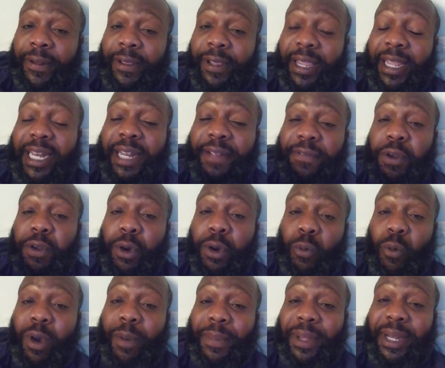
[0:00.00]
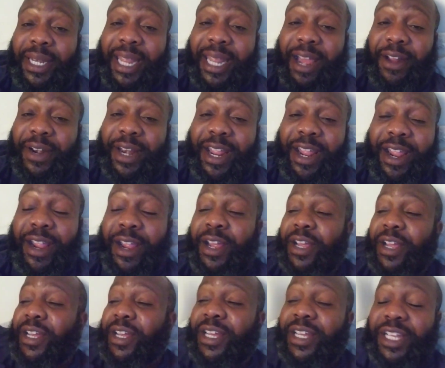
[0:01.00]
And if you're a woman down there,
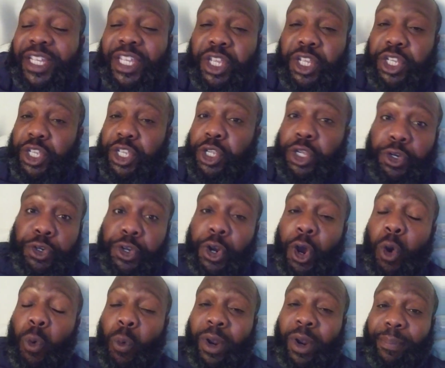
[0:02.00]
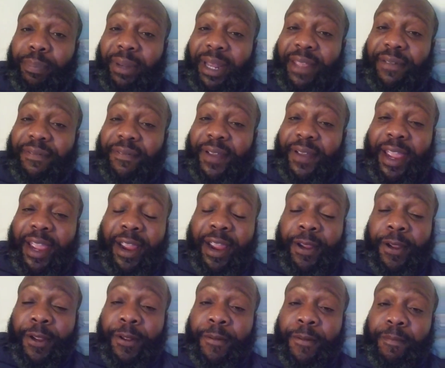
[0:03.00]
you don't want to play
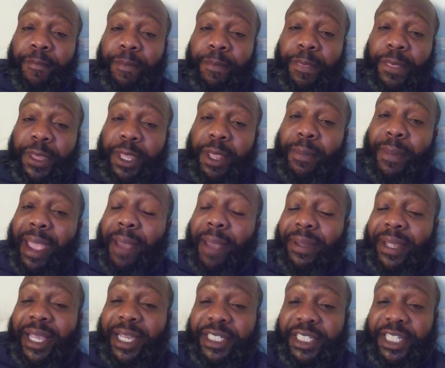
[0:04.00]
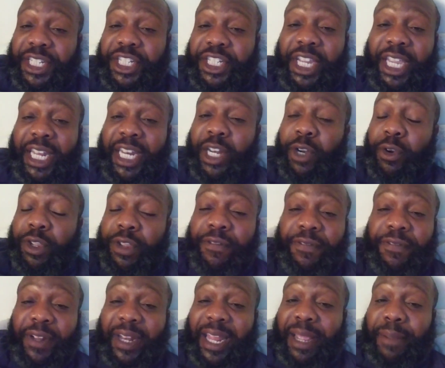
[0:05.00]
fair, you're mad because he cheated, or you
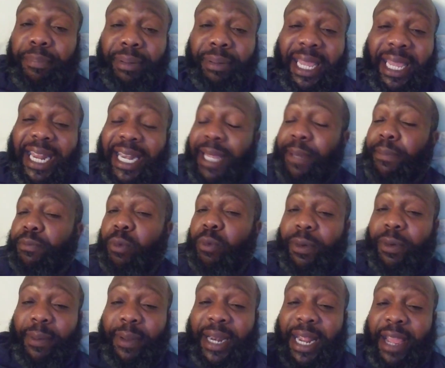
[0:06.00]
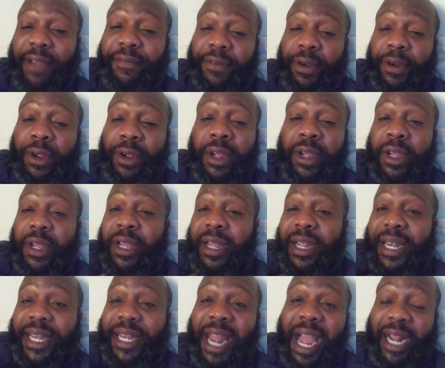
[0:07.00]
feel like planning, whatever,
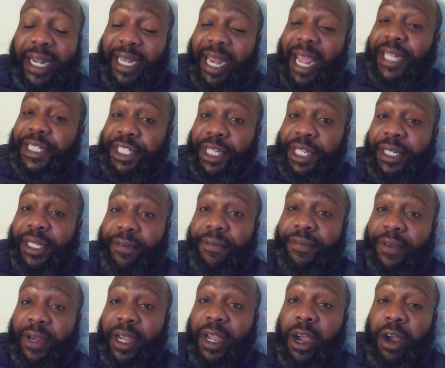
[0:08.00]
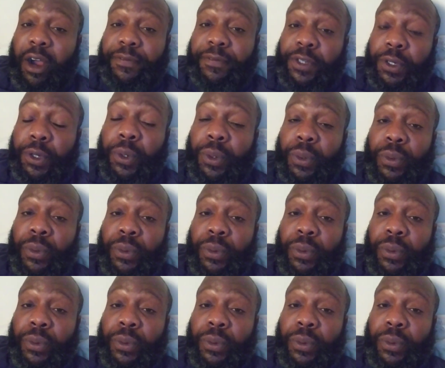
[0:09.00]
knock that shit the fuck off too.